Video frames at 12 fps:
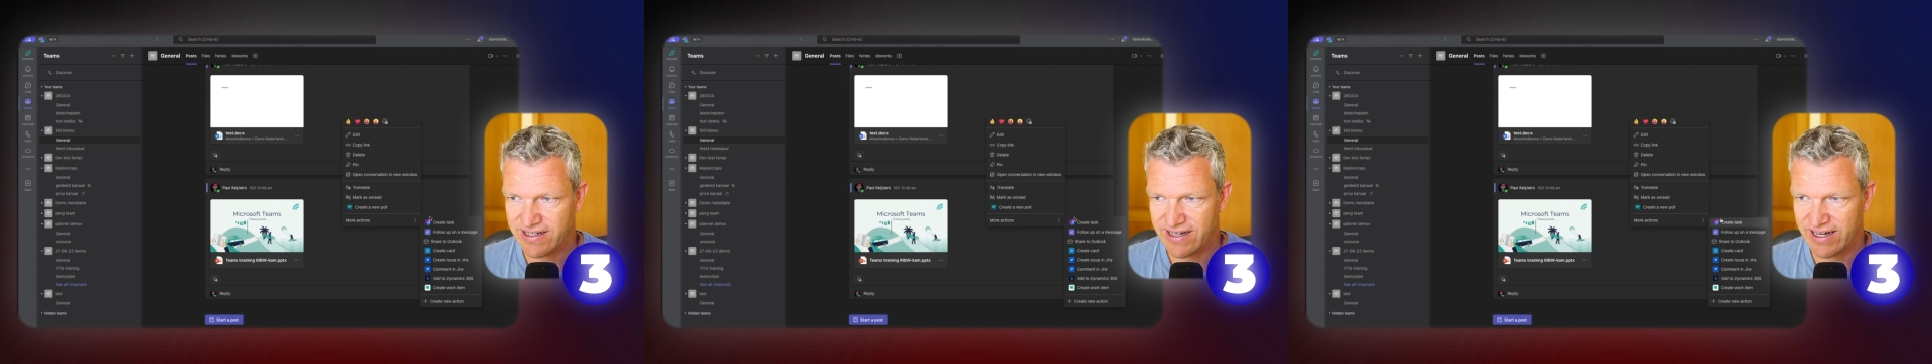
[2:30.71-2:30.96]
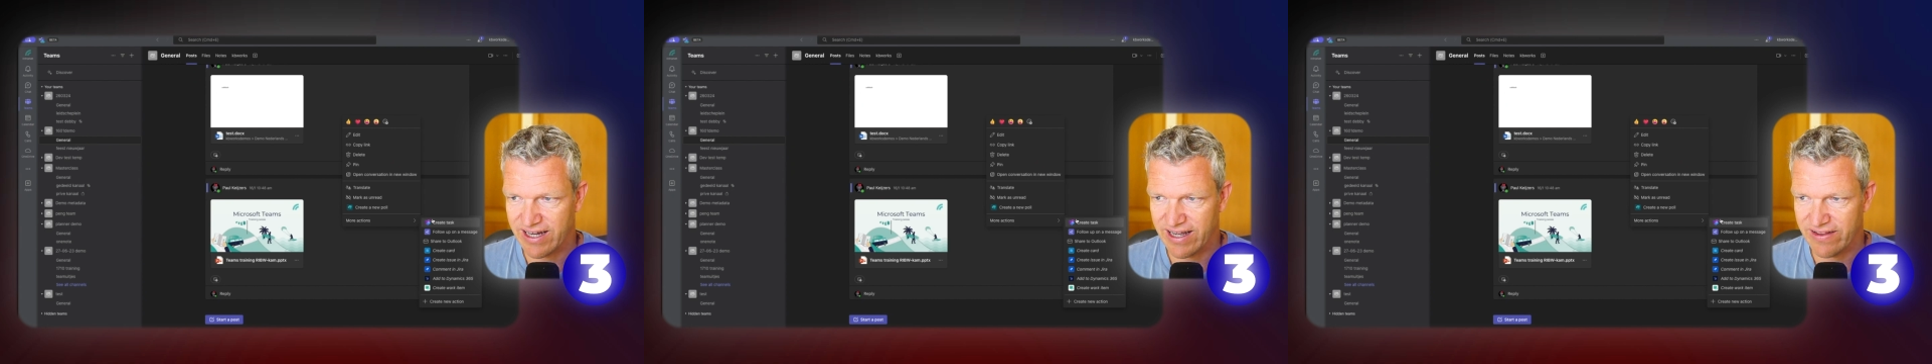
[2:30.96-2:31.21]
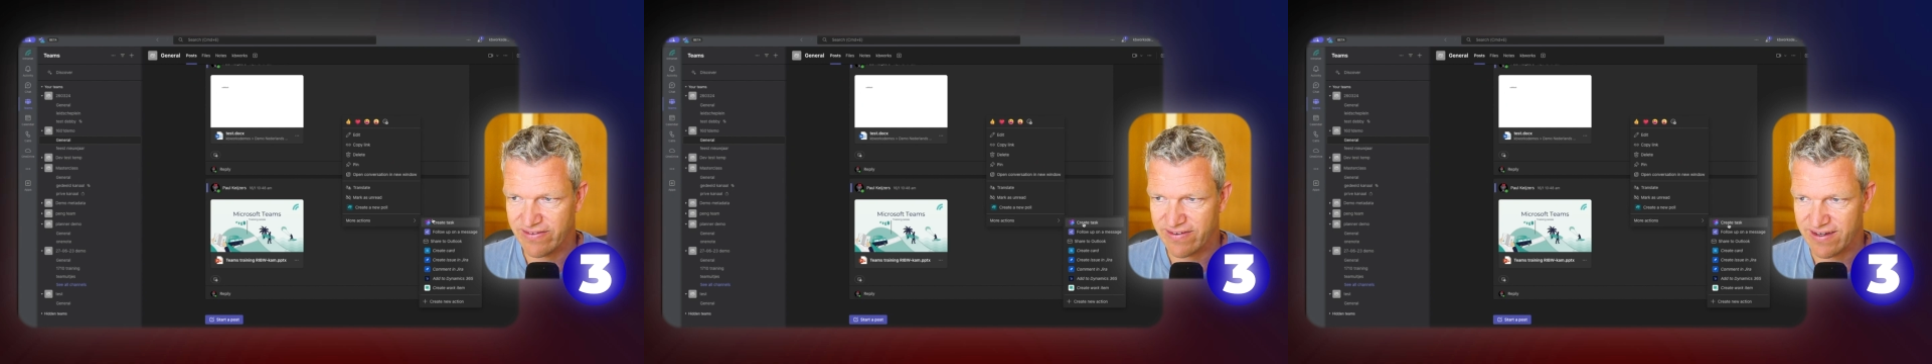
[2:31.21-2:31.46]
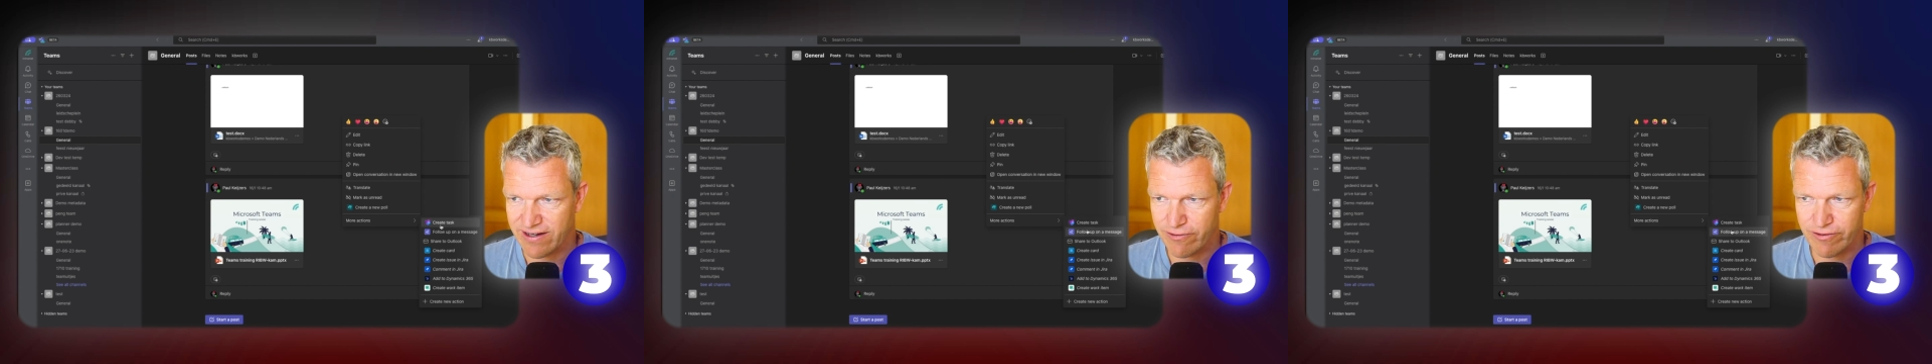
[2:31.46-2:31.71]
and
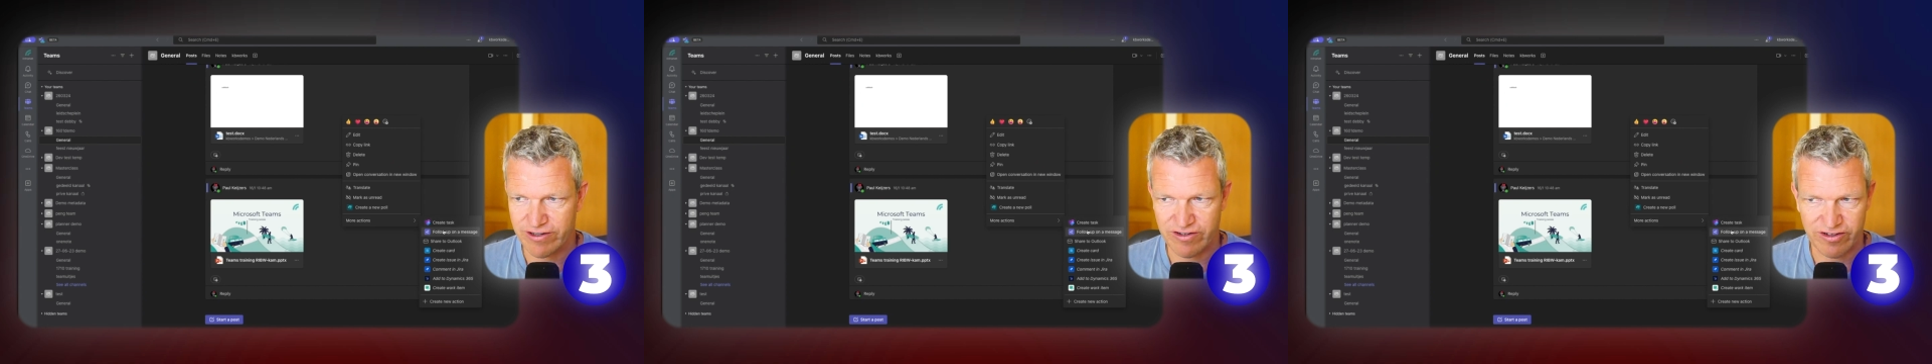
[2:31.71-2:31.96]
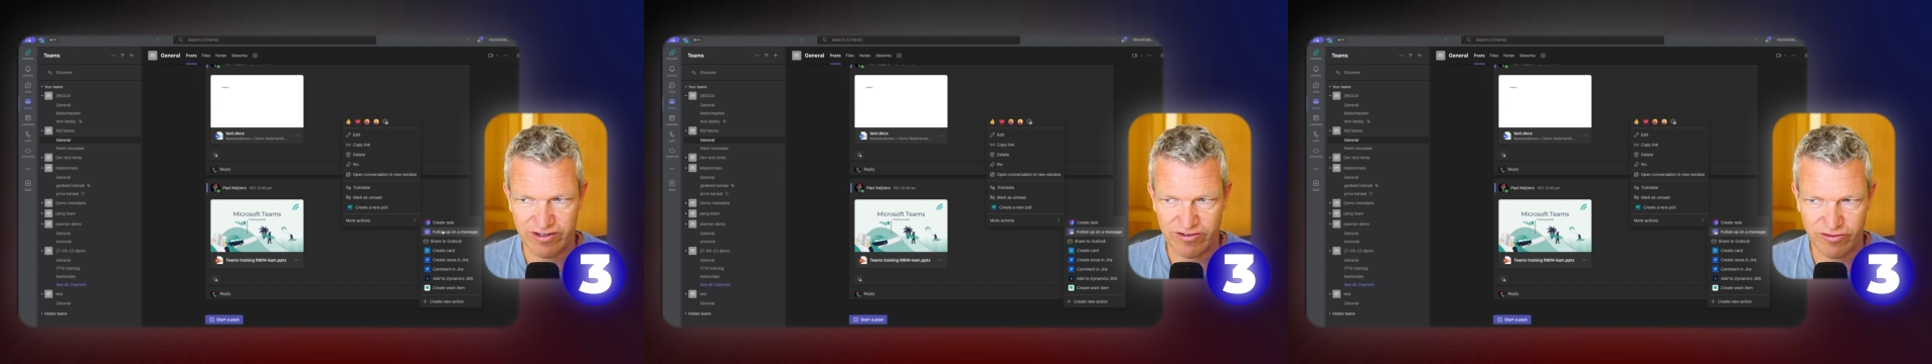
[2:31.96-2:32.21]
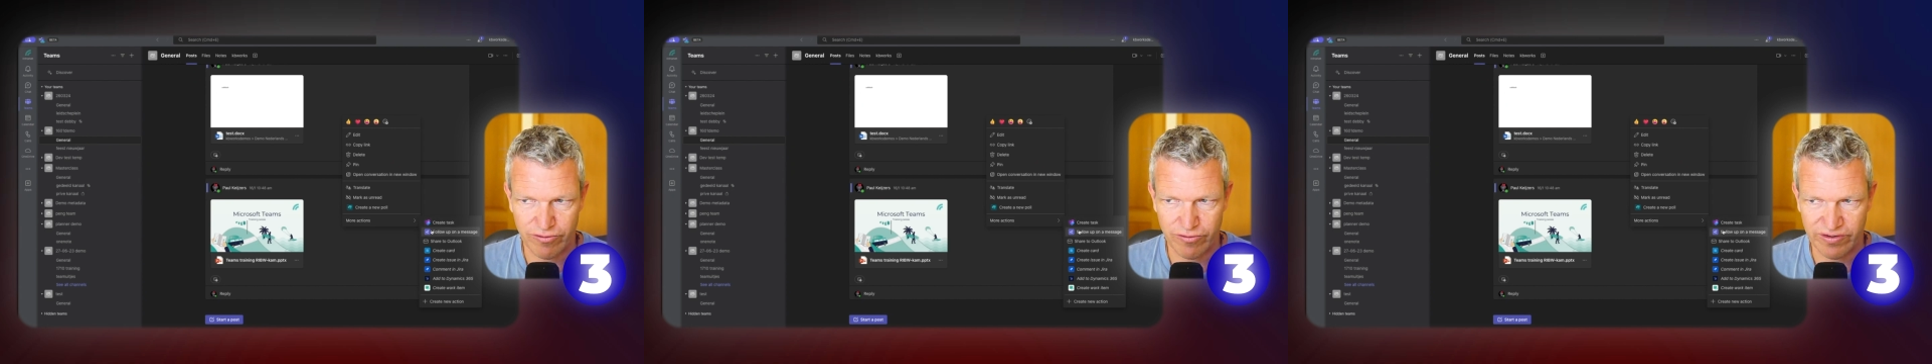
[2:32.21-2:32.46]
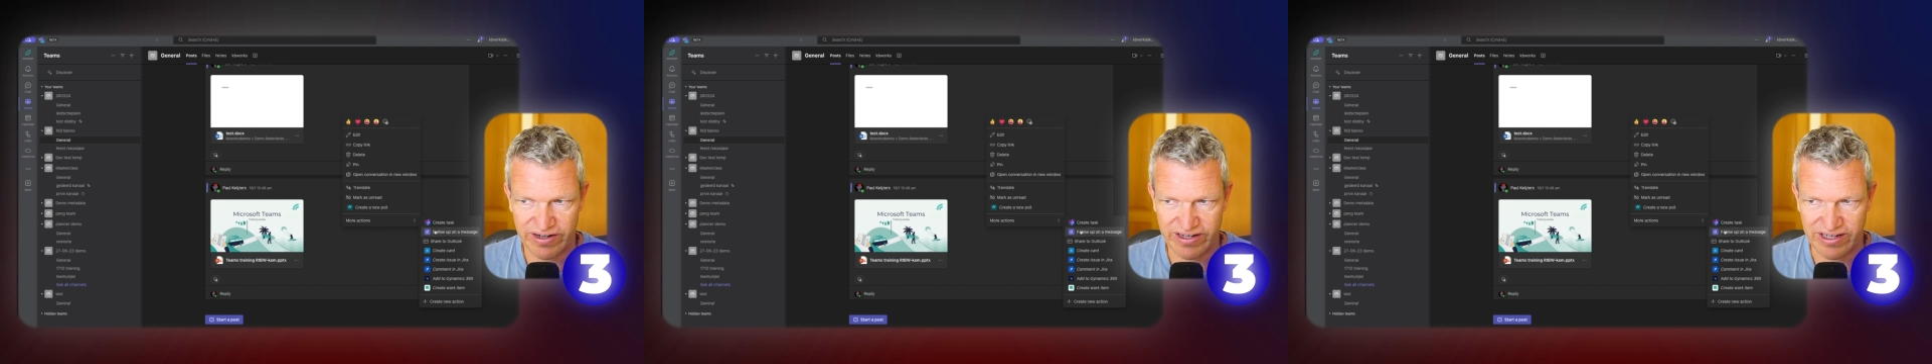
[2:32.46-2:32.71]
here it is
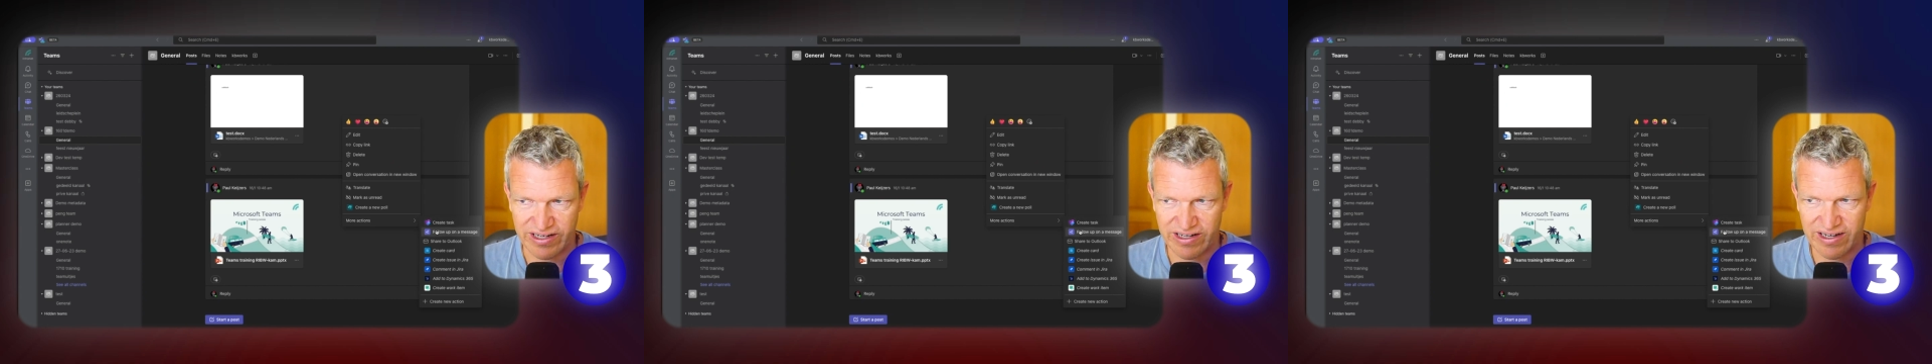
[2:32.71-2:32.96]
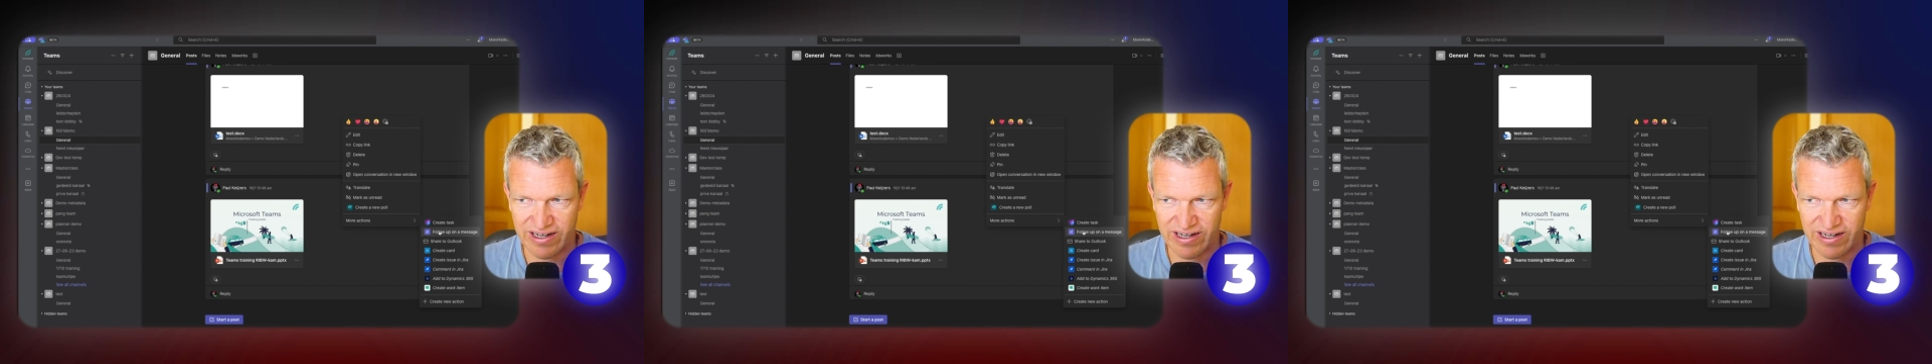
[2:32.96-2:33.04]
already